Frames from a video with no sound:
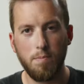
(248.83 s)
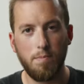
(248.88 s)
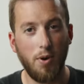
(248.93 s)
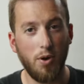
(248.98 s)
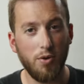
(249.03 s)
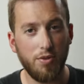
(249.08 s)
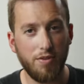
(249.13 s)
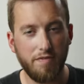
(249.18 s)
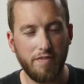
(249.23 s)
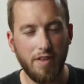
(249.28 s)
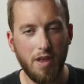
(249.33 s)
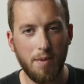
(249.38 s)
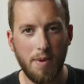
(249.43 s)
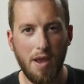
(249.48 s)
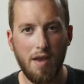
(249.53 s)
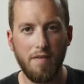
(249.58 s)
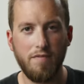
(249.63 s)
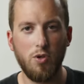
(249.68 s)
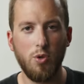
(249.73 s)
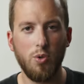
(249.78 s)
Both of them
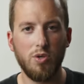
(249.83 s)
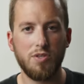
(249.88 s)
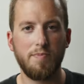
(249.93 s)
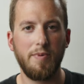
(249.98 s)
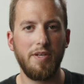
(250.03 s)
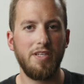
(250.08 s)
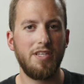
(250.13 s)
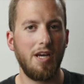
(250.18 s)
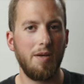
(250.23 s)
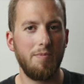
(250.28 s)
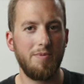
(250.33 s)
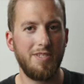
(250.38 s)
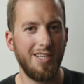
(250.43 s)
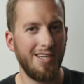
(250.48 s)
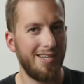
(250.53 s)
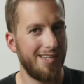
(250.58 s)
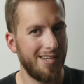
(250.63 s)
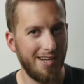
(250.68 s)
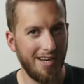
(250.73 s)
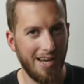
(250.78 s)
have U S B Type-C
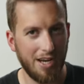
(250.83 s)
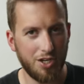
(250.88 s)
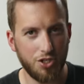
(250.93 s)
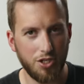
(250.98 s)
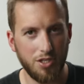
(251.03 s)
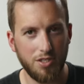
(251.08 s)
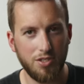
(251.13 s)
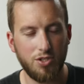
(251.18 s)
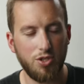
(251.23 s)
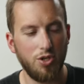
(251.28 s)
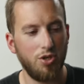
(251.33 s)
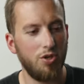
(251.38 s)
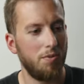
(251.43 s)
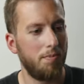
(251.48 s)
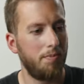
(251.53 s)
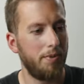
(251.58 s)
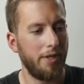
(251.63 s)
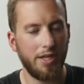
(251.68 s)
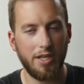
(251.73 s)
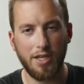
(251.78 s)
connections, so you can
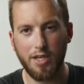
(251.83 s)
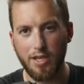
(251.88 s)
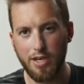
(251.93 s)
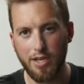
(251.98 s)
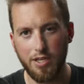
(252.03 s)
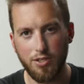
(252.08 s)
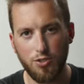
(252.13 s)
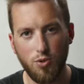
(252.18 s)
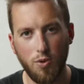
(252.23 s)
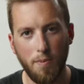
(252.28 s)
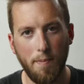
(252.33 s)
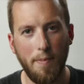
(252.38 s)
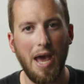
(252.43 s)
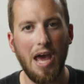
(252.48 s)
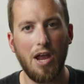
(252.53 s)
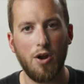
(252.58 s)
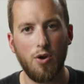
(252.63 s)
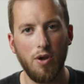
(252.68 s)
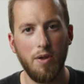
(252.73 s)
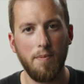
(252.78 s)
plug it into a
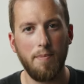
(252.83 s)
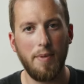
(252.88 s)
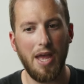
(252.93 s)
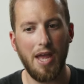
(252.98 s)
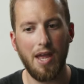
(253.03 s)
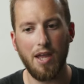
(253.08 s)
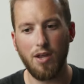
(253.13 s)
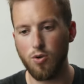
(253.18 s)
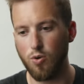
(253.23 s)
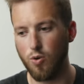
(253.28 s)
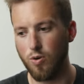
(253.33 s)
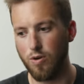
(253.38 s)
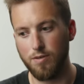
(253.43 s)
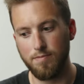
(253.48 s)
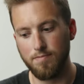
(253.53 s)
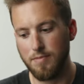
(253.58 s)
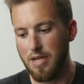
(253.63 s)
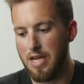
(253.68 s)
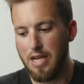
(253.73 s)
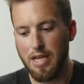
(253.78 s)
battery bank or
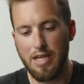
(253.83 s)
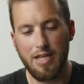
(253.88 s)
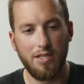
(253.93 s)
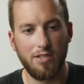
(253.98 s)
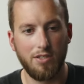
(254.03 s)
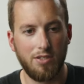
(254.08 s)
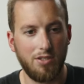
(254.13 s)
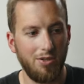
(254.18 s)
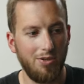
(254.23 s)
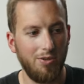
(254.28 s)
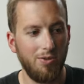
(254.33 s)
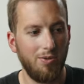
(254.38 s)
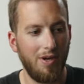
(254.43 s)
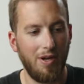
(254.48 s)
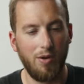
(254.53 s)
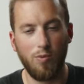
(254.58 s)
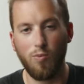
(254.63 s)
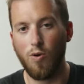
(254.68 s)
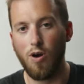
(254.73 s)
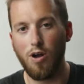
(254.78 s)
into a
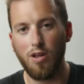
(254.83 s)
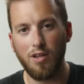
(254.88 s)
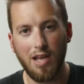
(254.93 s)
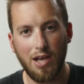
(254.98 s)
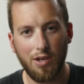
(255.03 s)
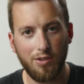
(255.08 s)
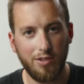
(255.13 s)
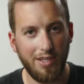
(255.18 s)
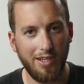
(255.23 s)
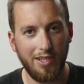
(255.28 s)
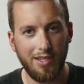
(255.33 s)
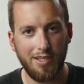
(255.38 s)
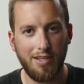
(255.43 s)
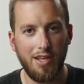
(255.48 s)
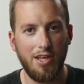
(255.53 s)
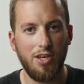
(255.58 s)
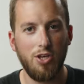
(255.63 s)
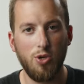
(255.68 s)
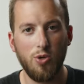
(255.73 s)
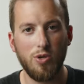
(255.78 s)
wall outlet and
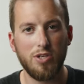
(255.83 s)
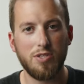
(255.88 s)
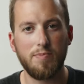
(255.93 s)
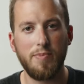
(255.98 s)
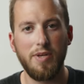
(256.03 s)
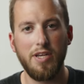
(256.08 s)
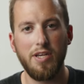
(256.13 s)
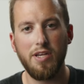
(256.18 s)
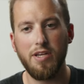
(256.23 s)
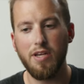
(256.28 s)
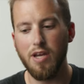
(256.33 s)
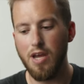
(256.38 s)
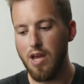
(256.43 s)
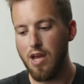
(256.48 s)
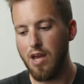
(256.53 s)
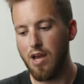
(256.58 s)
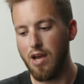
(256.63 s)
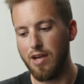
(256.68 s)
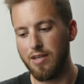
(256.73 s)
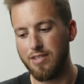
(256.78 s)
then U S B
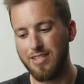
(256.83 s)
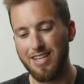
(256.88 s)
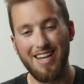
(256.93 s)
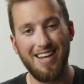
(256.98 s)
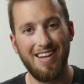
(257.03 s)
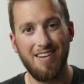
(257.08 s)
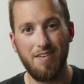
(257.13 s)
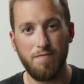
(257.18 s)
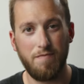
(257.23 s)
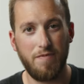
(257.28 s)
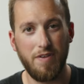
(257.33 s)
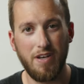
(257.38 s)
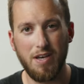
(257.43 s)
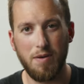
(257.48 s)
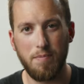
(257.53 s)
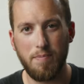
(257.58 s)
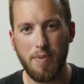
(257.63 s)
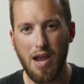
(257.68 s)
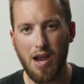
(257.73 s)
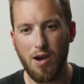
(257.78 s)
uh, to get
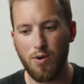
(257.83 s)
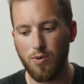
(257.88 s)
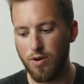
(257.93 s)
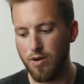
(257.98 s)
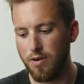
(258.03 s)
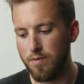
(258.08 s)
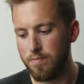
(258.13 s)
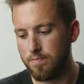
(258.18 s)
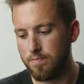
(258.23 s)
infinite power.